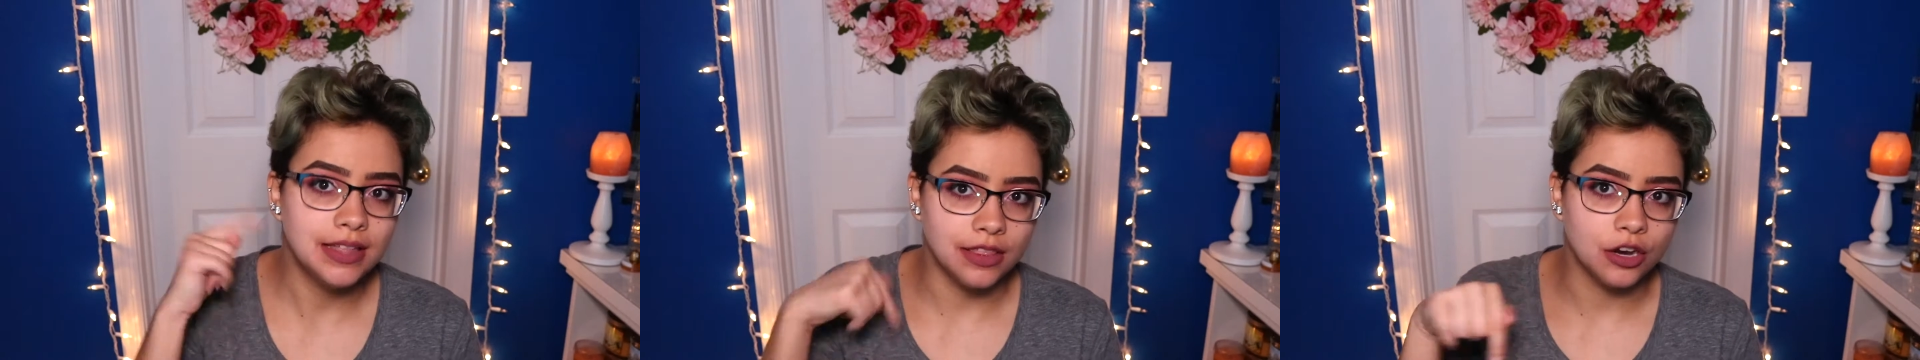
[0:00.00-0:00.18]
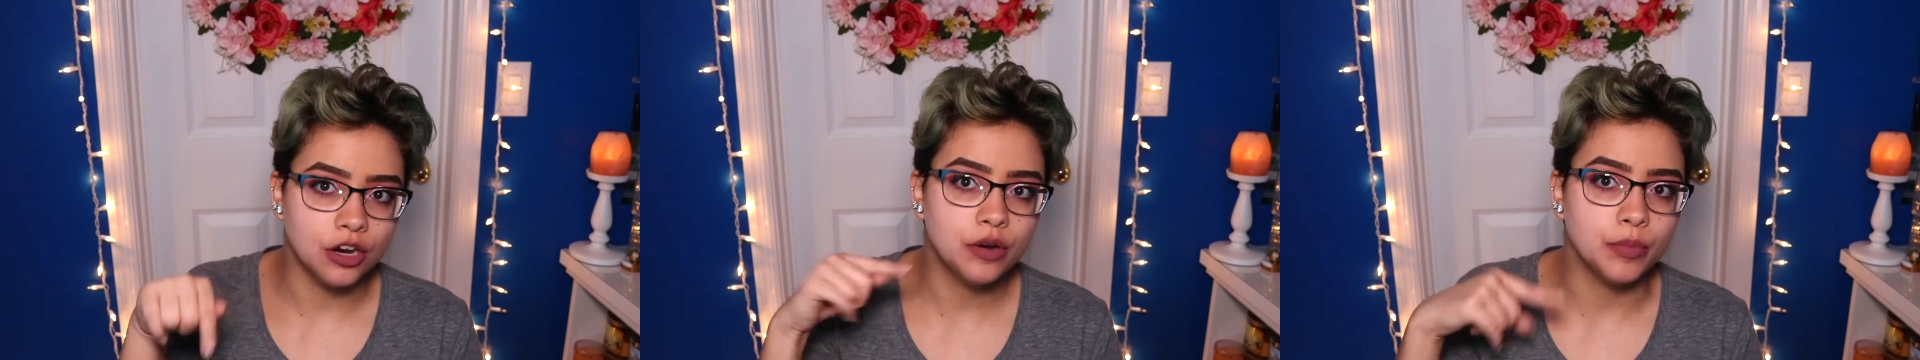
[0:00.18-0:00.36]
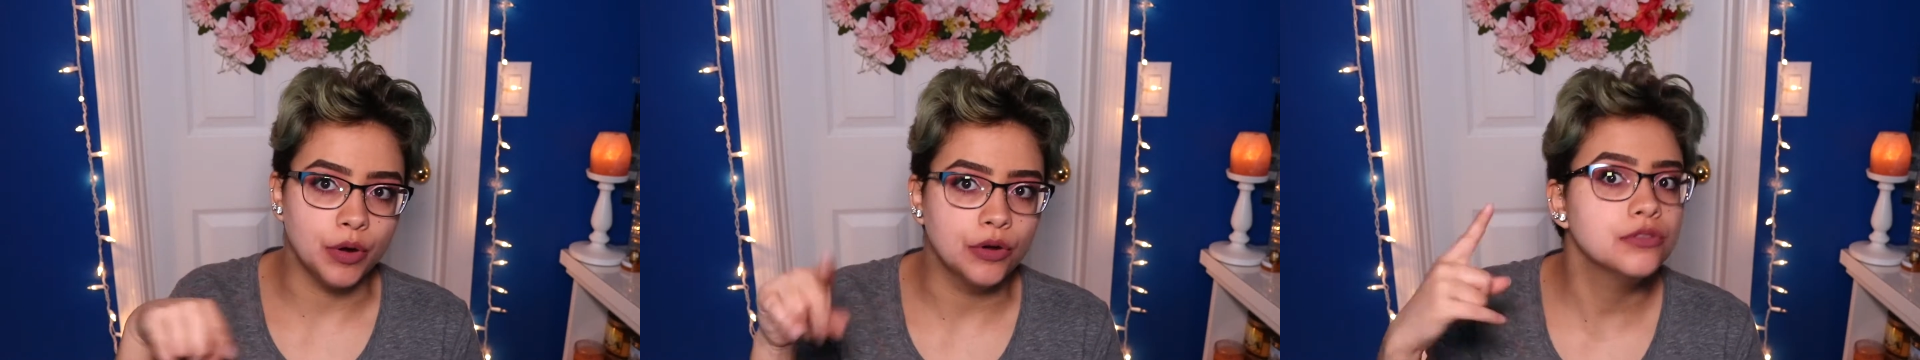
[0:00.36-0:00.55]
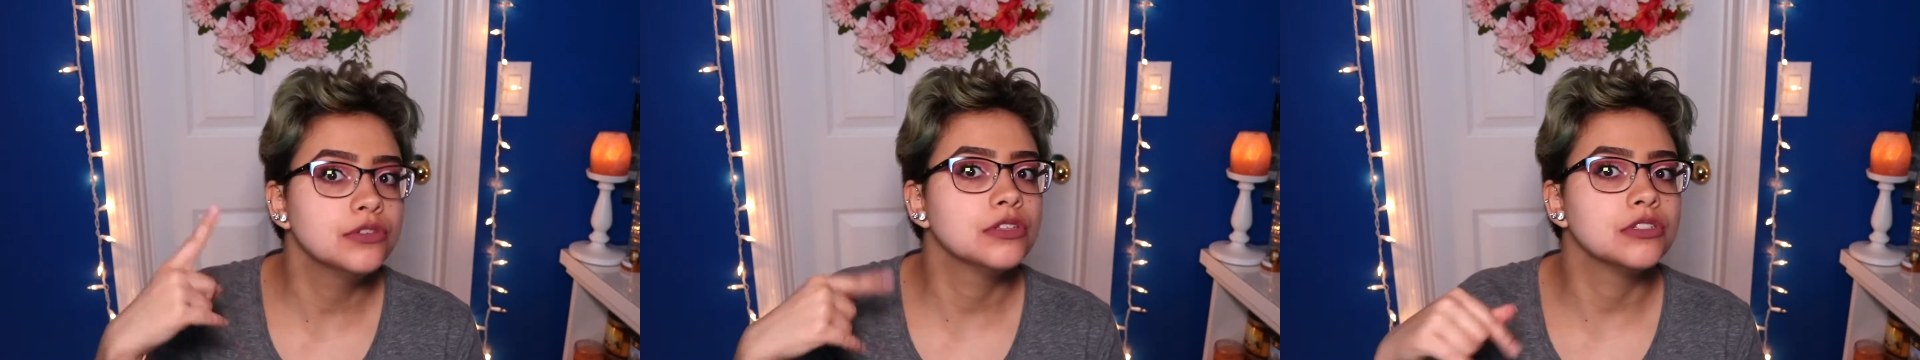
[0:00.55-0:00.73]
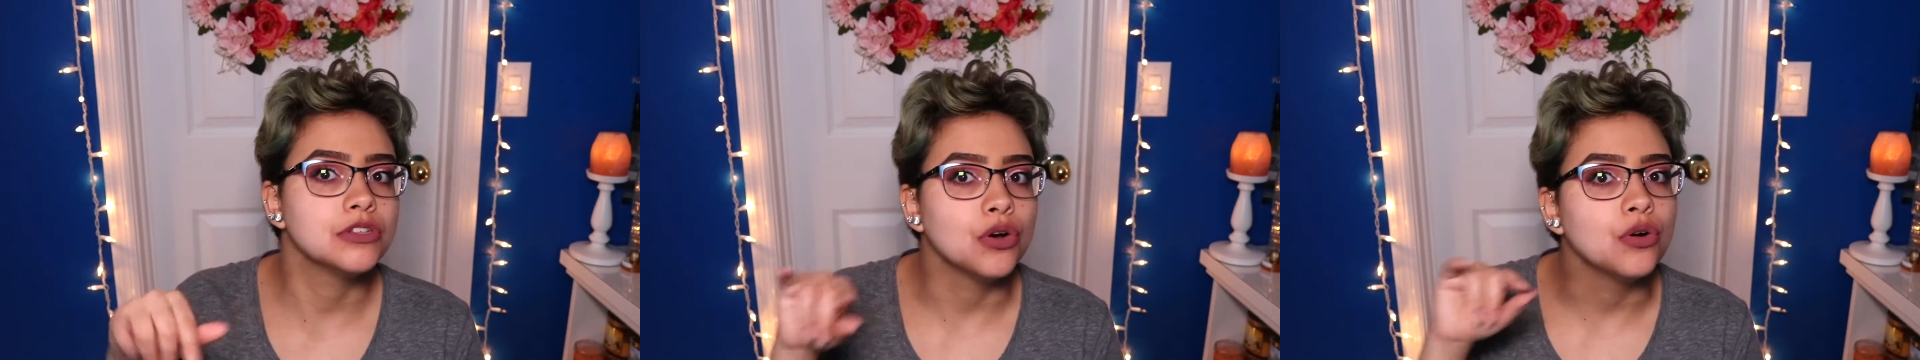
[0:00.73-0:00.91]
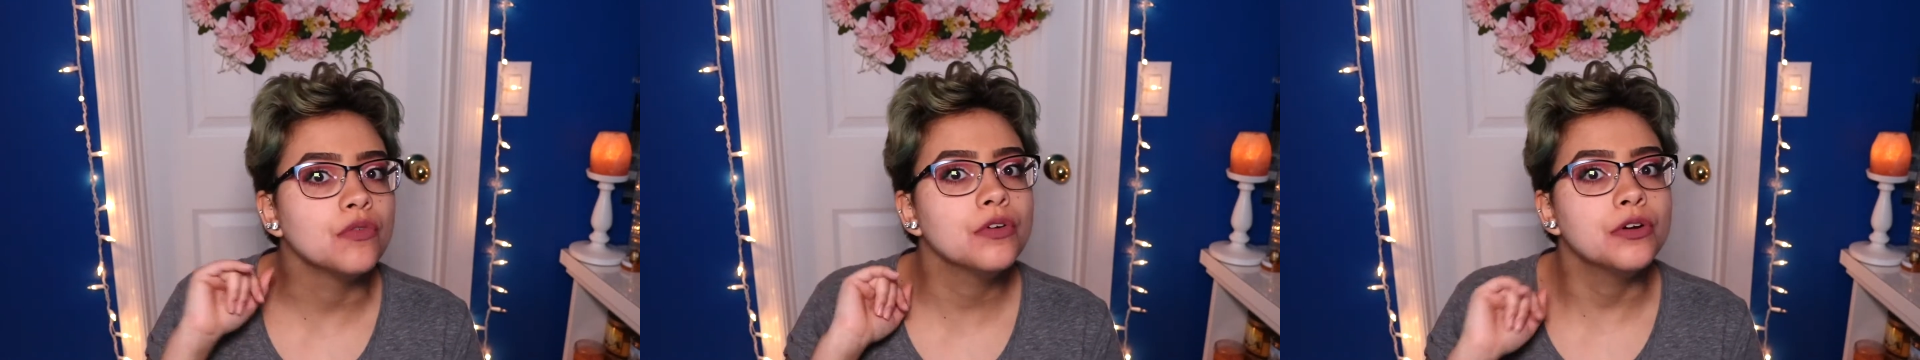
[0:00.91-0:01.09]
their posts
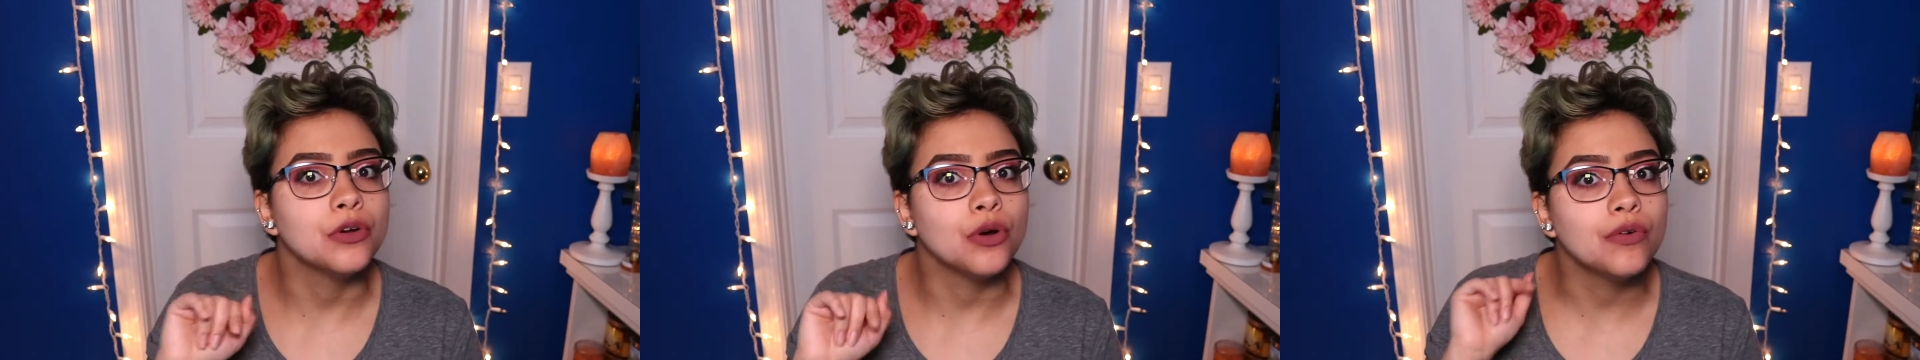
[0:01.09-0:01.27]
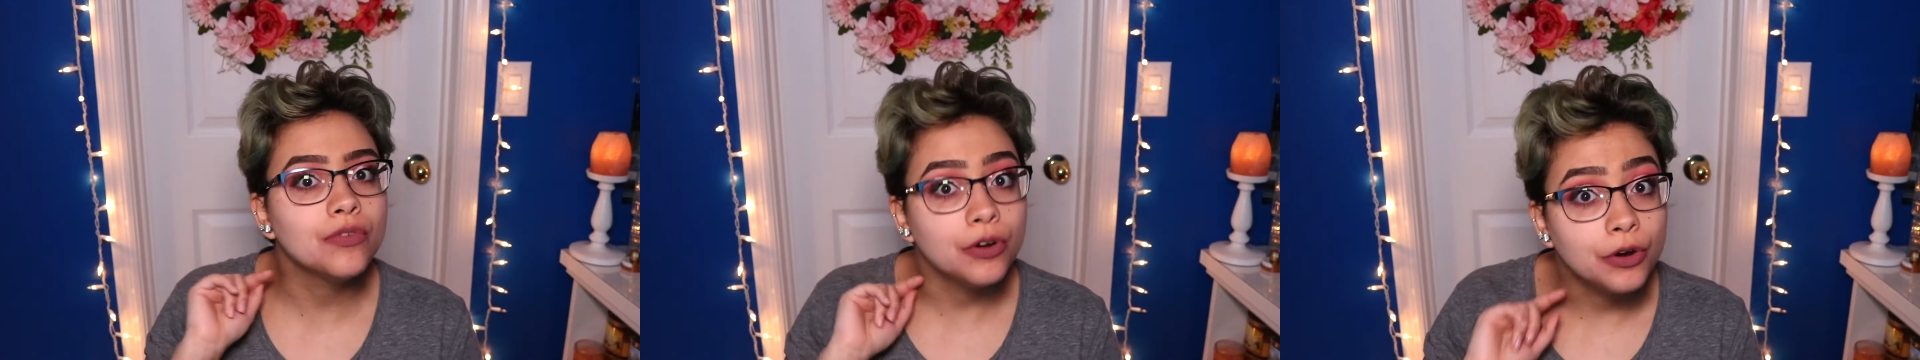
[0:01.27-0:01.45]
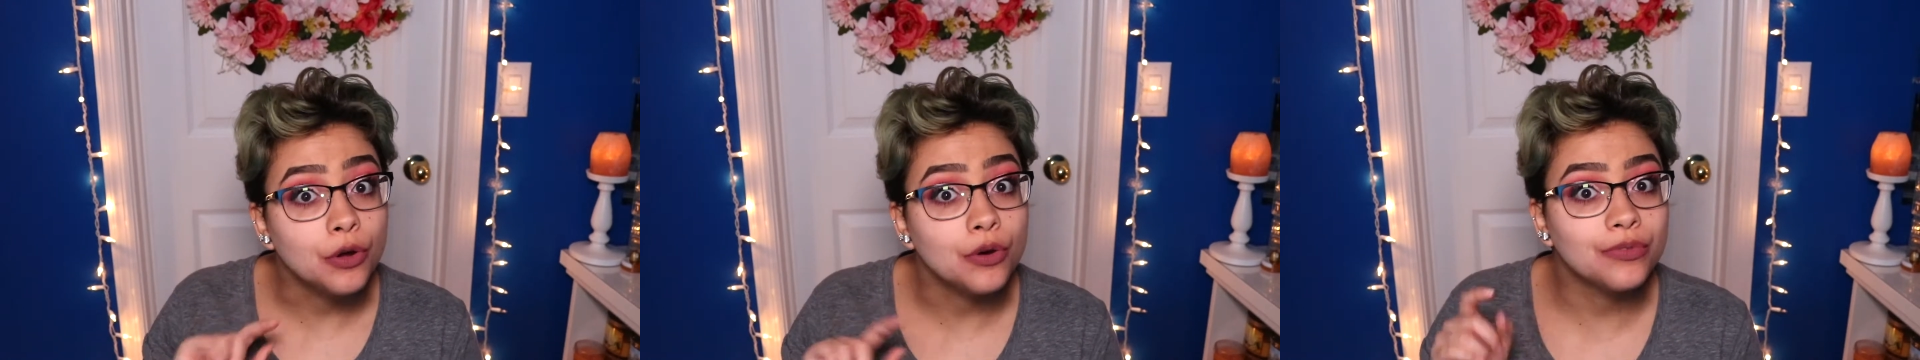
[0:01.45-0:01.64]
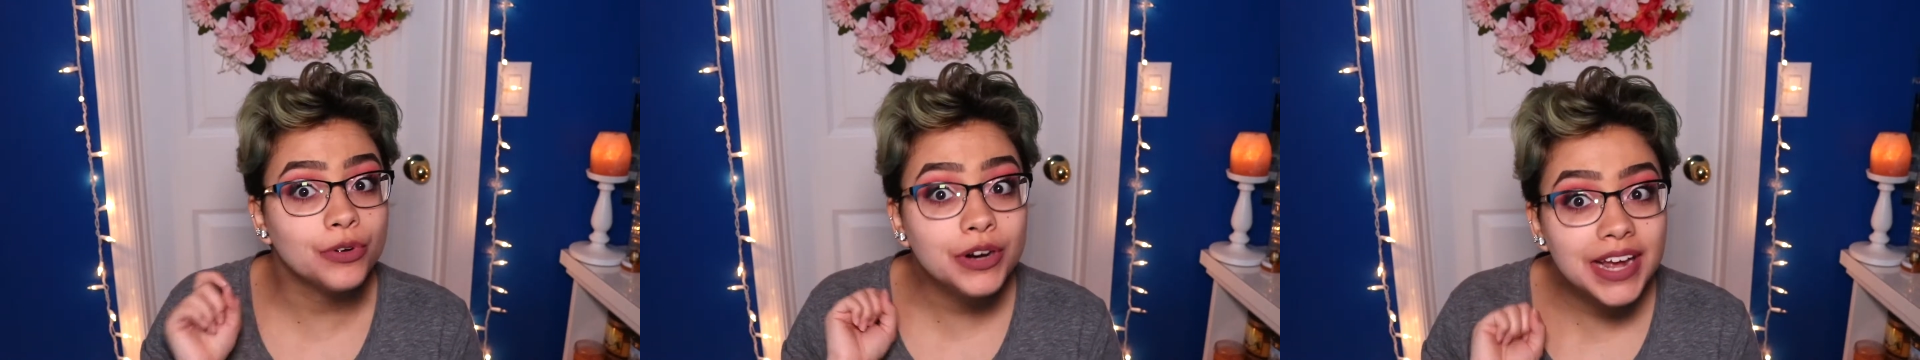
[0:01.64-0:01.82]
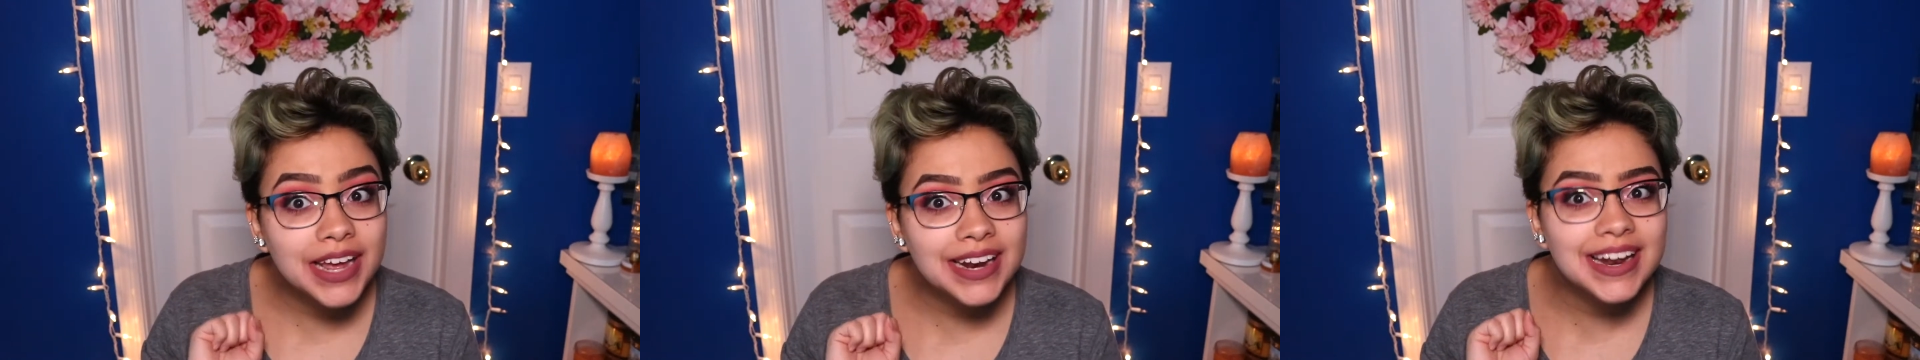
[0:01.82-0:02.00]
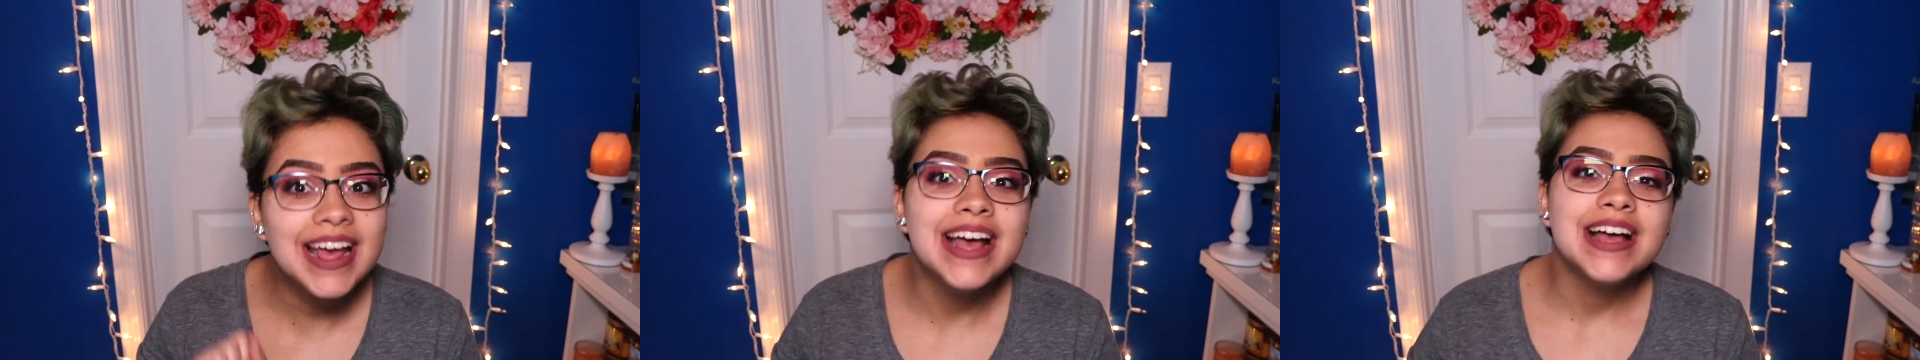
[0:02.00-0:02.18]
over and over and over
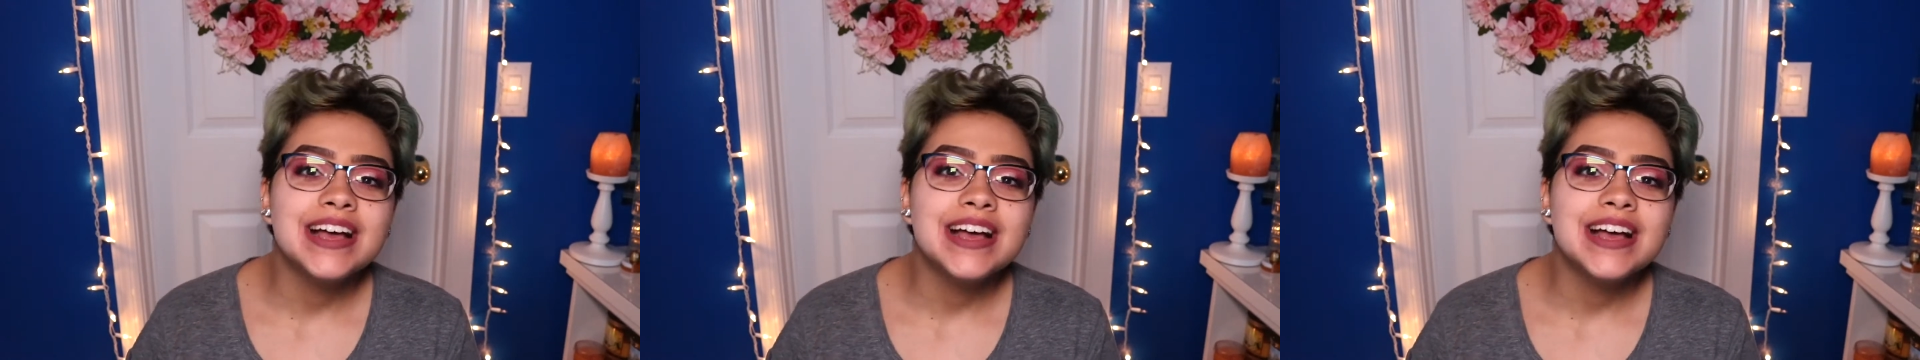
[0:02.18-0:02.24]
again.